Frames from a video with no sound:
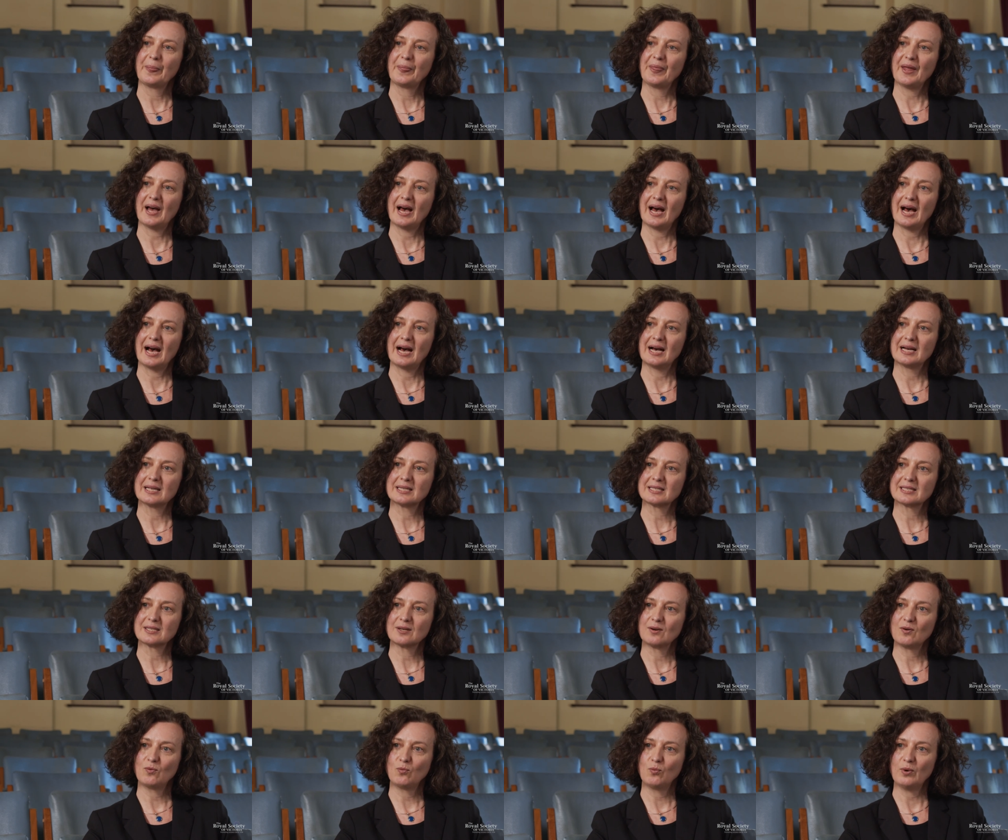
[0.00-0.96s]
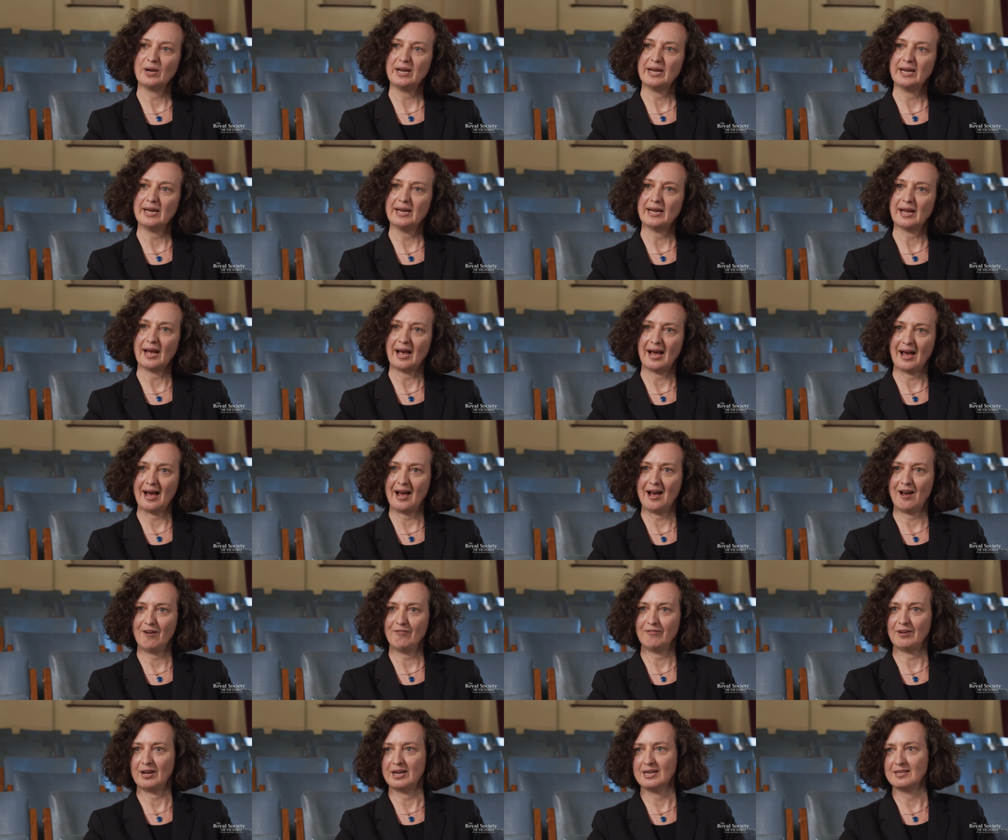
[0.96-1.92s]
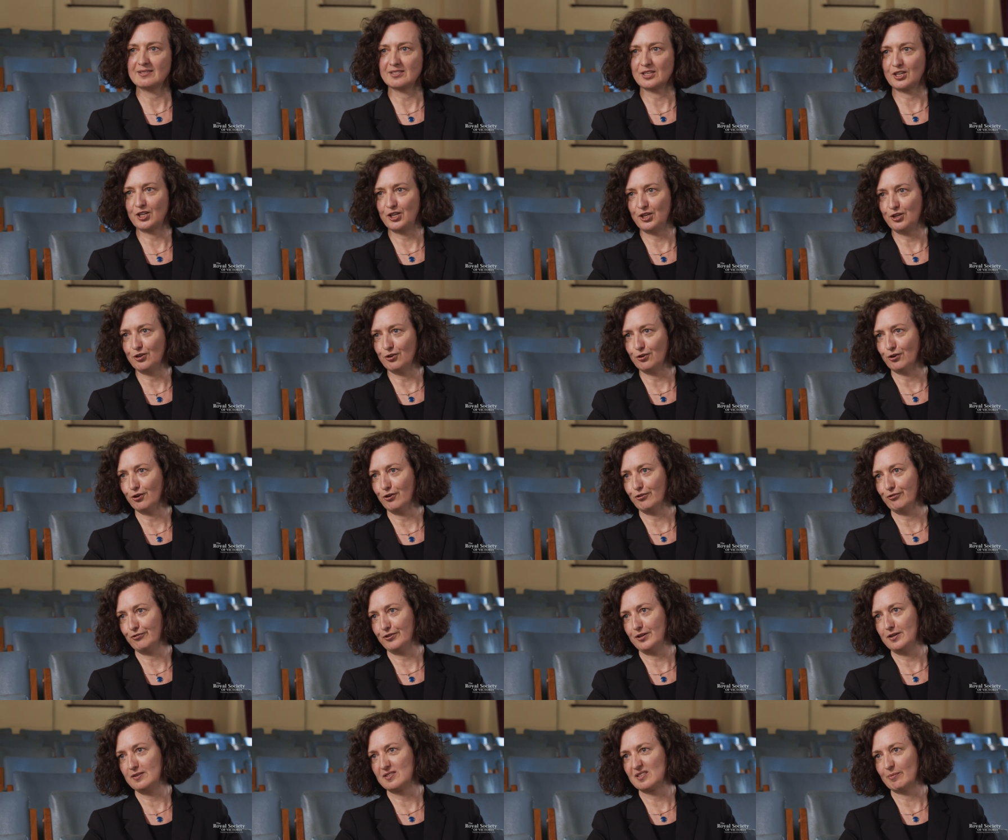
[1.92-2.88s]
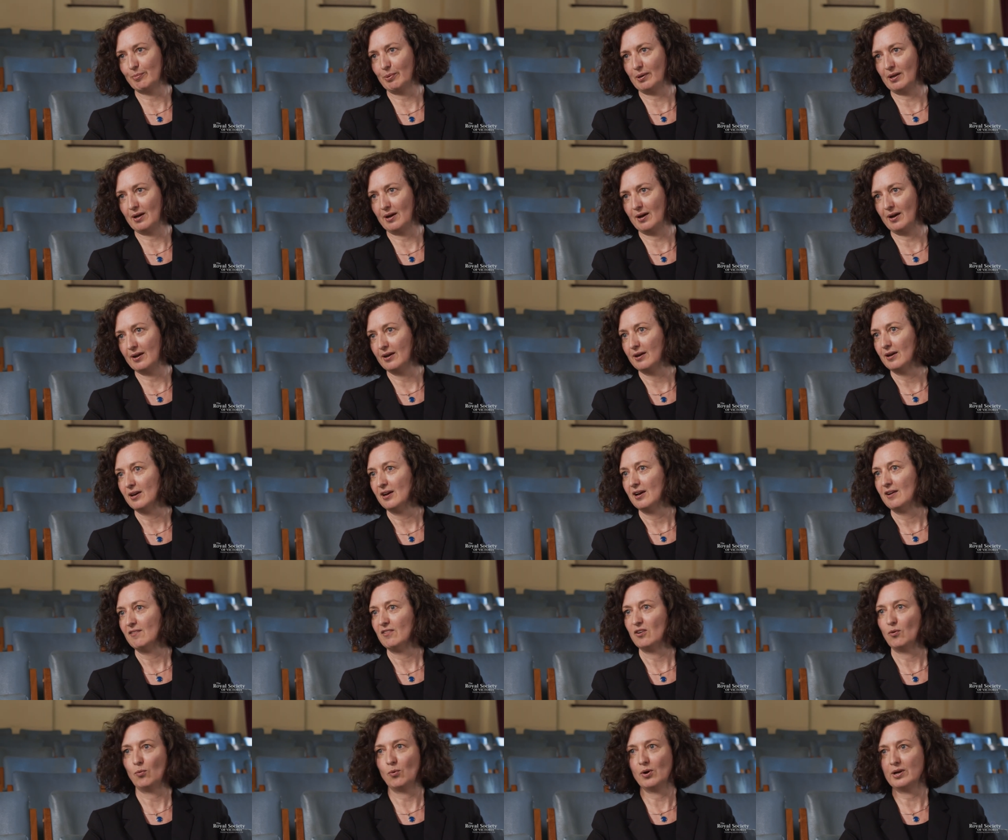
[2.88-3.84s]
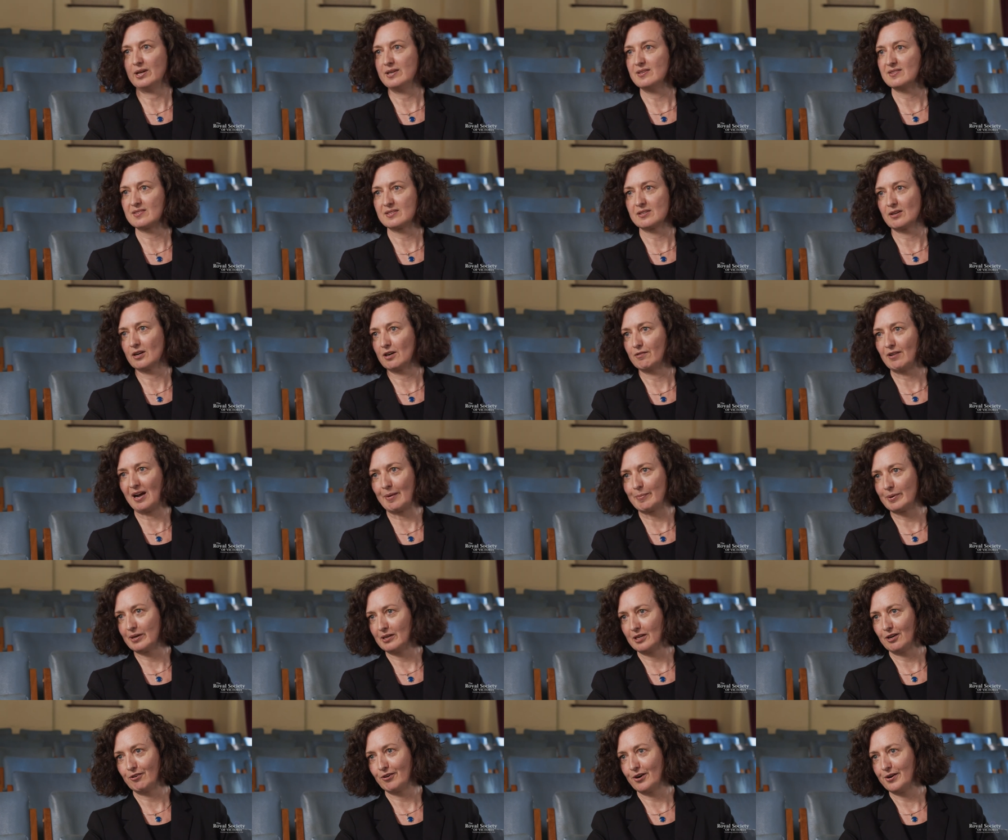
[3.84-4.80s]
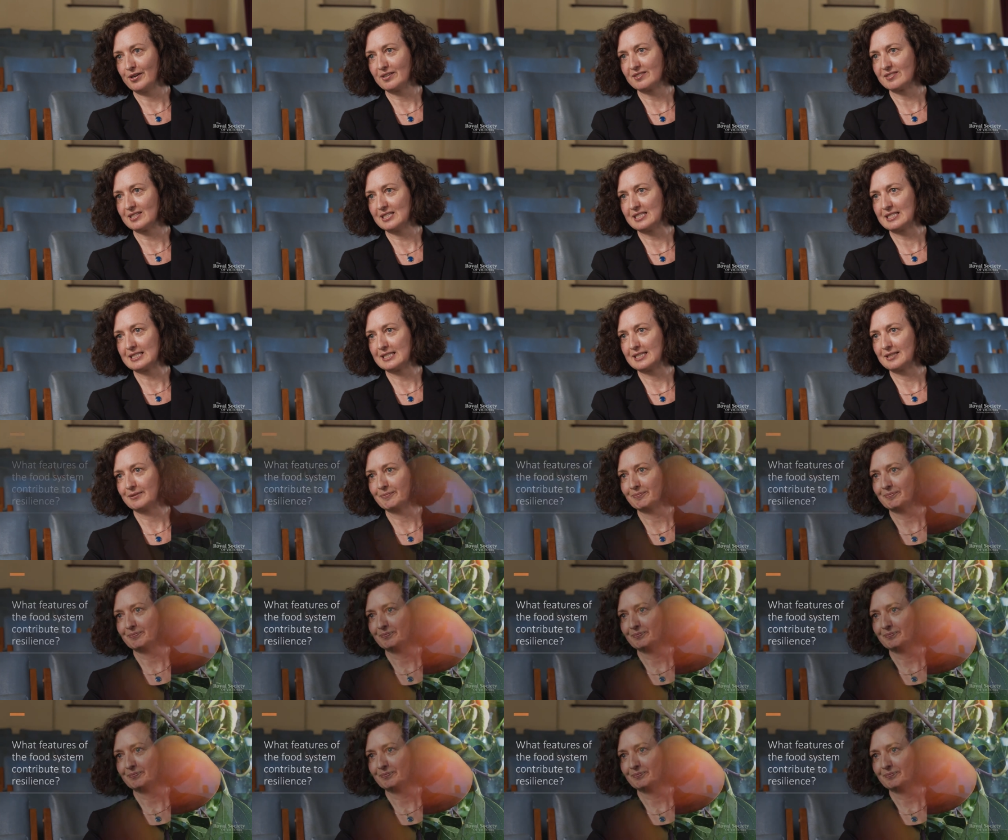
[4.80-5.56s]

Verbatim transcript: that we have a secure food supply for what is still a rapidly growing city.